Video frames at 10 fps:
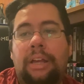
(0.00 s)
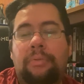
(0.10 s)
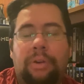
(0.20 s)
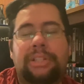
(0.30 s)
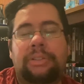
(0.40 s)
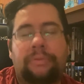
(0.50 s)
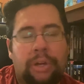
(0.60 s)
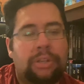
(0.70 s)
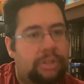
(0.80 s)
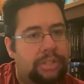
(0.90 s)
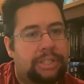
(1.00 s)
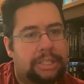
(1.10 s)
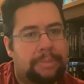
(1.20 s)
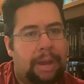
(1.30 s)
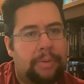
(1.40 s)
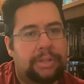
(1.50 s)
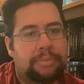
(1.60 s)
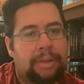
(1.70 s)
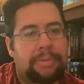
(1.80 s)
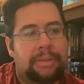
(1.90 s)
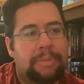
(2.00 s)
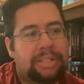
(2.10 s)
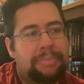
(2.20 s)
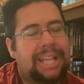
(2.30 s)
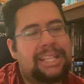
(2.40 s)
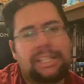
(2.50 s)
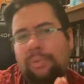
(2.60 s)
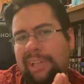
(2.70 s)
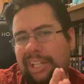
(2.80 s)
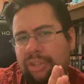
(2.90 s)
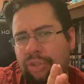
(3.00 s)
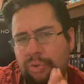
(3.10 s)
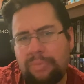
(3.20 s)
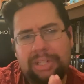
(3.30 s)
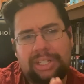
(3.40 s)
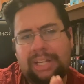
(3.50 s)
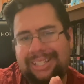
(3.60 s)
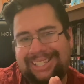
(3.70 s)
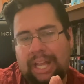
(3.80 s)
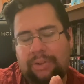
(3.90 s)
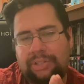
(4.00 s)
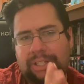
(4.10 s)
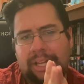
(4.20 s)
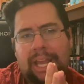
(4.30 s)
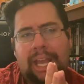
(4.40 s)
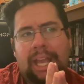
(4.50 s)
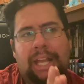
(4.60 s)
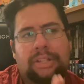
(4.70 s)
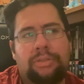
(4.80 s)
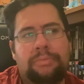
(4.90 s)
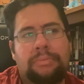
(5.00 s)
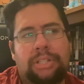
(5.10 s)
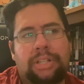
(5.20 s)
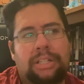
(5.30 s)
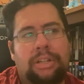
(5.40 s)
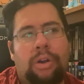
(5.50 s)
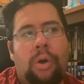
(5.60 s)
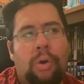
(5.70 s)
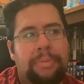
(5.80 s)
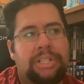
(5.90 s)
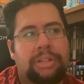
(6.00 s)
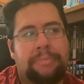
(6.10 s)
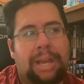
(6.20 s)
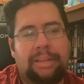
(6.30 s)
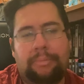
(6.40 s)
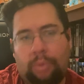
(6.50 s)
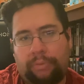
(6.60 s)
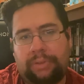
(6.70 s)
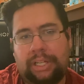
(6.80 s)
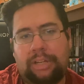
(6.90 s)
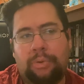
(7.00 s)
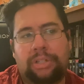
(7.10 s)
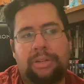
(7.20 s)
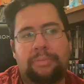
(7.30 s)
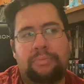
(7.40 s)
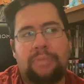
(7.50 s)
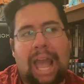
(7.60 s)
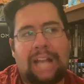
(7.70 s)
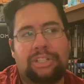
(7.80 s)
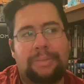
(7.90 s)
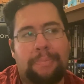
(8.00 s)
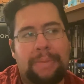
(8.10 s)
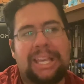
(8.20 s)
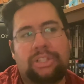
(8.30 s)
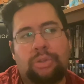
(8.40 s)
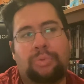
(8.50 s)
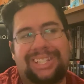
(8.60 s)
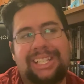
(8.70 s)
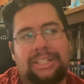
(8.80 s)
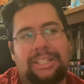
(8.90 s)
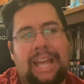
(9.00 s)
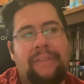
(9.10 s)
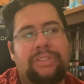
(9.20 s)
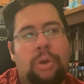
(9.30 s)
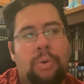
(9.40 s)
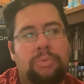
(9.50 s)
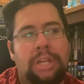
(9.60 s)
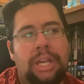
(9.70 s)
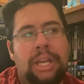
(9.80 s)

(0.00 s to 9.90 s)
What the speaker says: Well, it's a very good season of Power Rangers, in my opinion. But to me, I think they rely too much on nostalgia and too much on the homage of Mighty Morphin in order to actually be its own season, to have its own